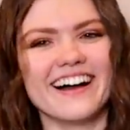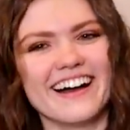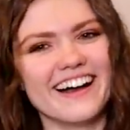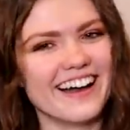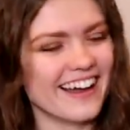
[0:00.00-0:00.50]

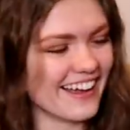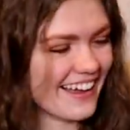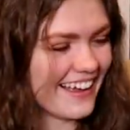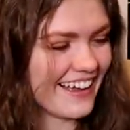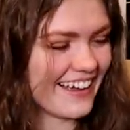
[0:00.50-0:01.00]

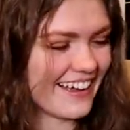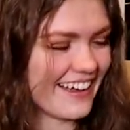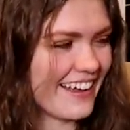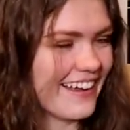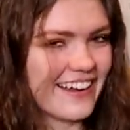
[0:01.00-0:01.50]

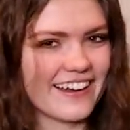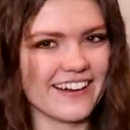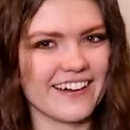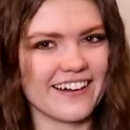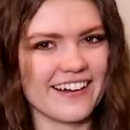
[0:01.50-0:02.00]

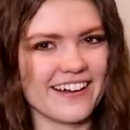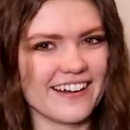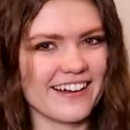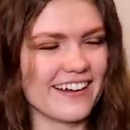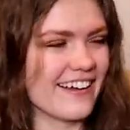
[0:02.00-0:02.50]

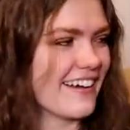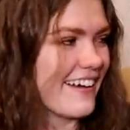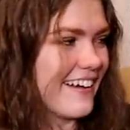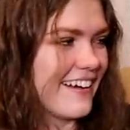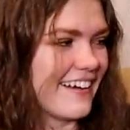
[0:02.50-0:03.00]

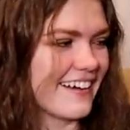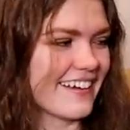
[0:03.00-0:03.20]
This person isn't speaking.